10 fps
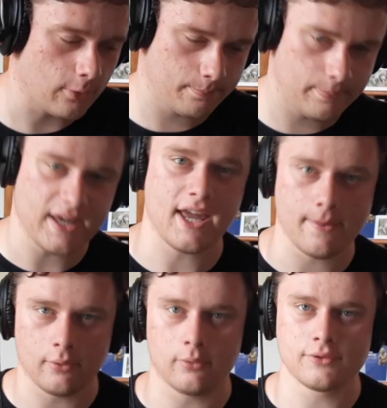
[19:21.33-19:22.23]
PM
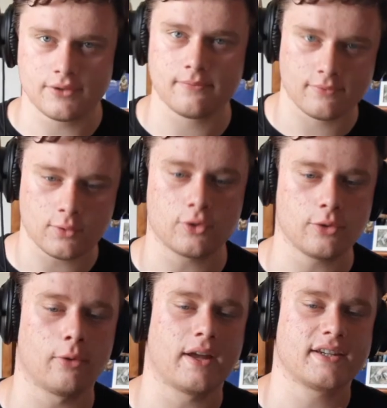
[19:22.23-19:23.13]
or talk to you more
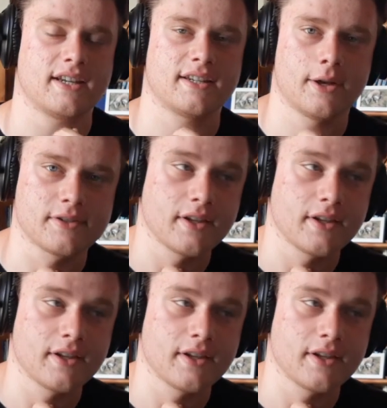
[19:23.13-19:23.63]
about details.